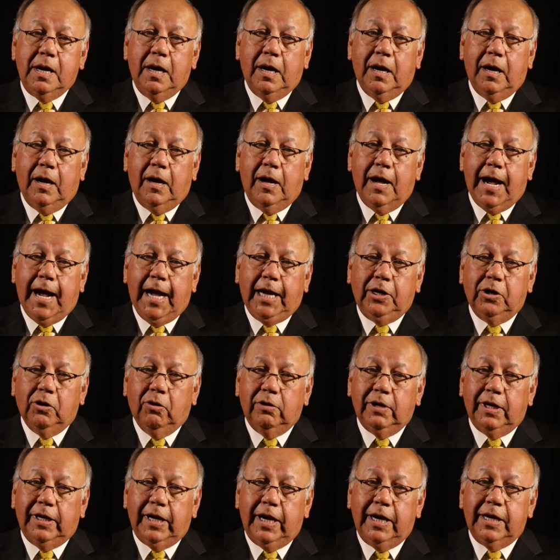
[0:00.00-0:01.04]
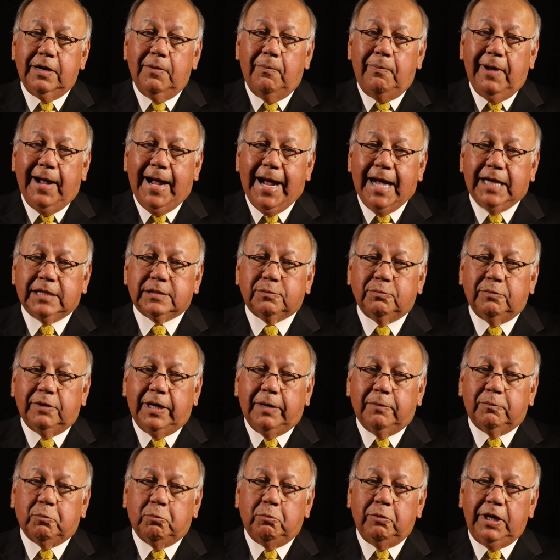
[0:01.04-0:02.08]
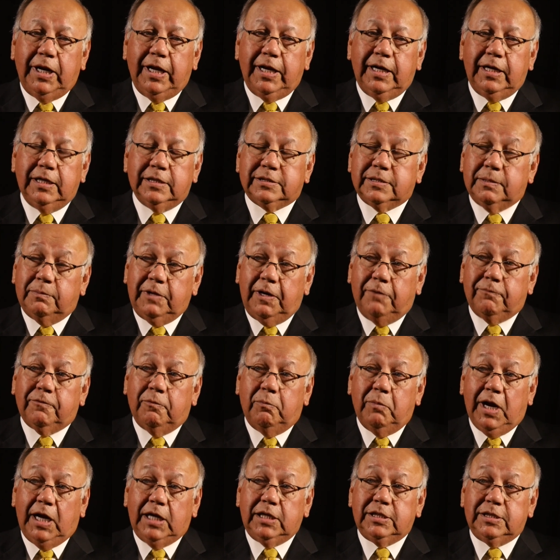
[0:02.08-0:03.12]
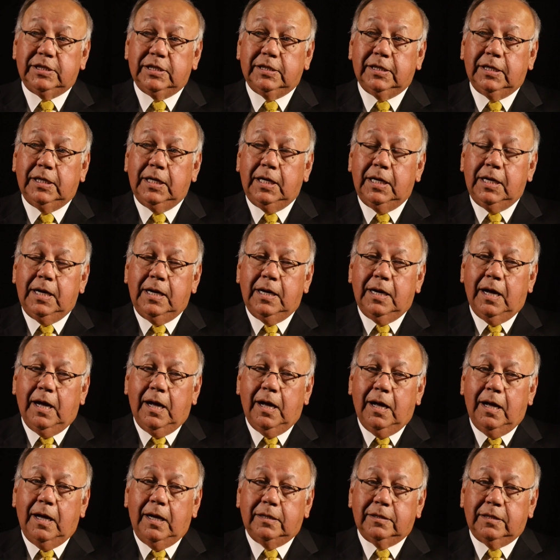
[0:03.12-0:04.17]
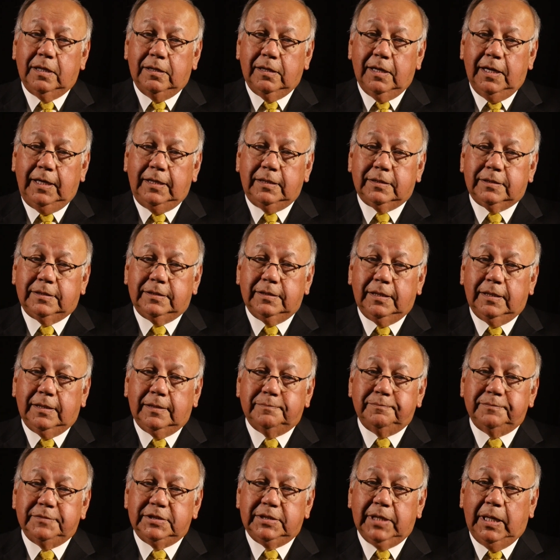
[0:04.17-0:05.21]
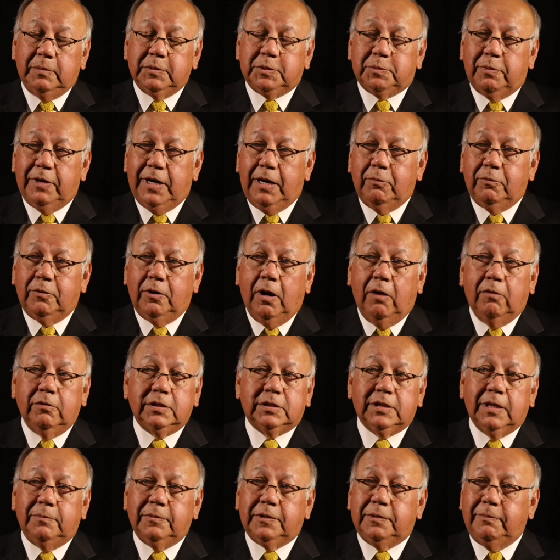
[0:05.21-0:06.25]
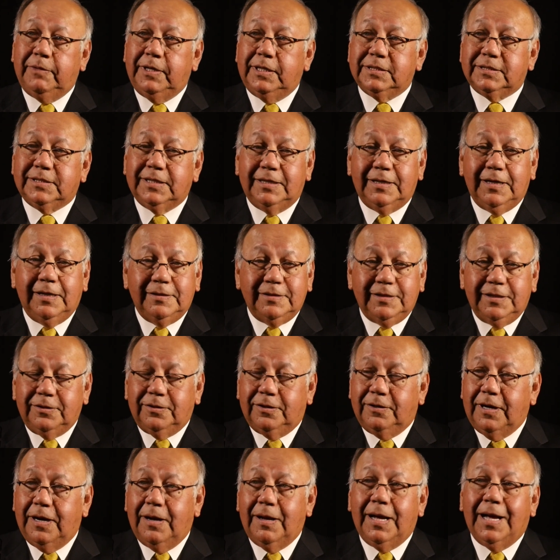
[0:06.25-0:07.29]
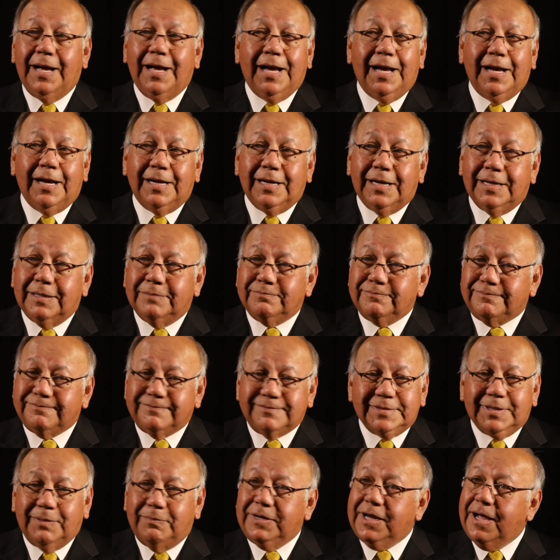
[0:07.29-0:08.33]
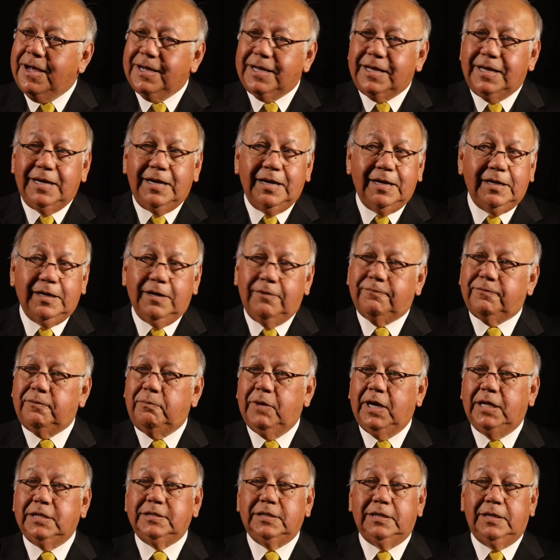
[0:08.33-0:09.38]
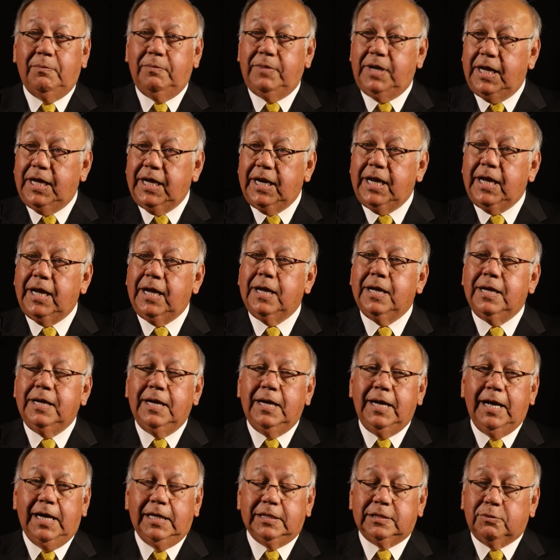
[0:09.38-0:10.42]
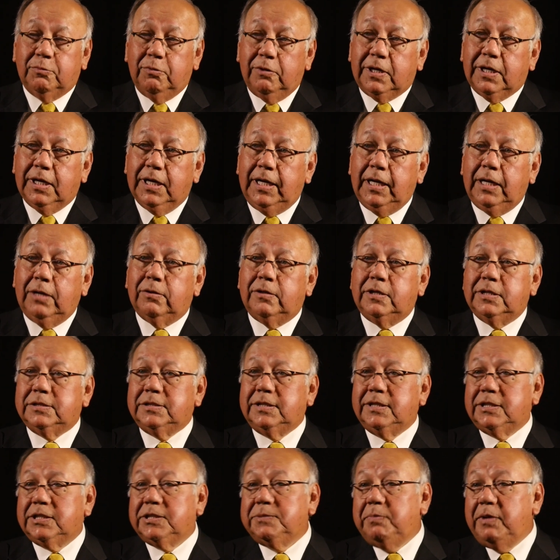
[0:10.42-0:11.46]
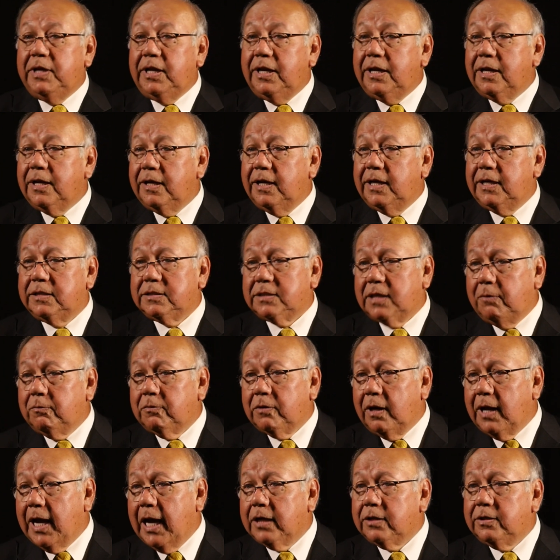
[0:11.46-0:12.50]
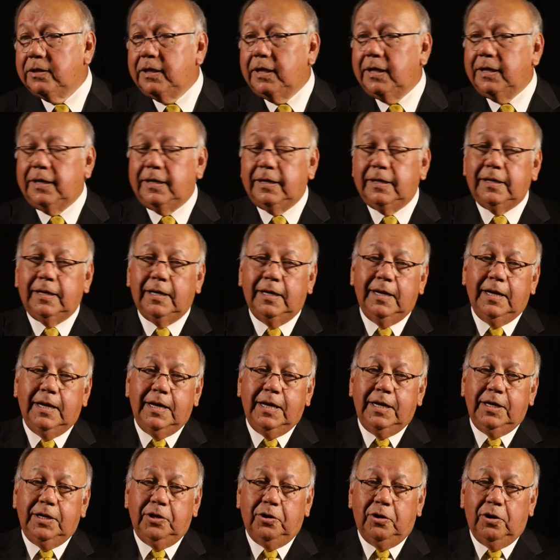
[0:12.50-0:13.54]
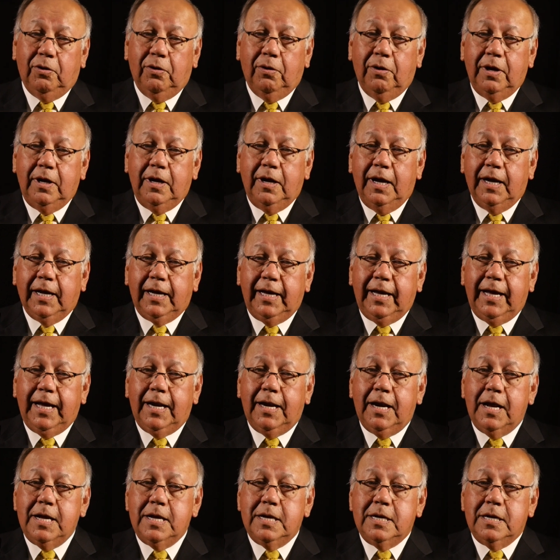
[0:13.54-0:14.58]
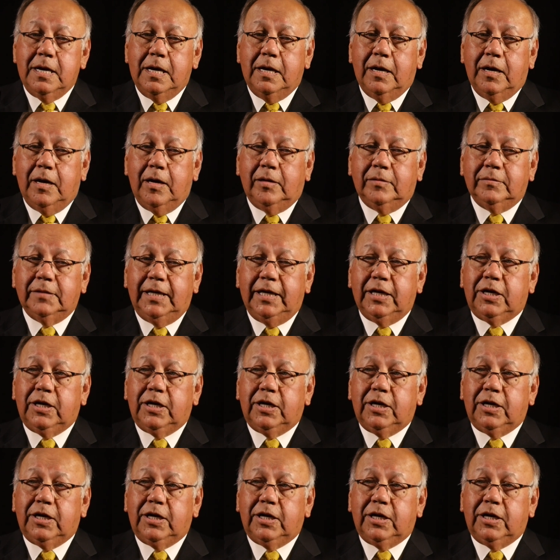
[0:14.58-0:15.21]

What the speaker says: I know that in the past, whenever we needed some information, the late James Pratt would always come to me and said, I'm not getting the information I'm needing, mm-hmm. as quickly or as expediently as I would like to get it. Mm-hmm.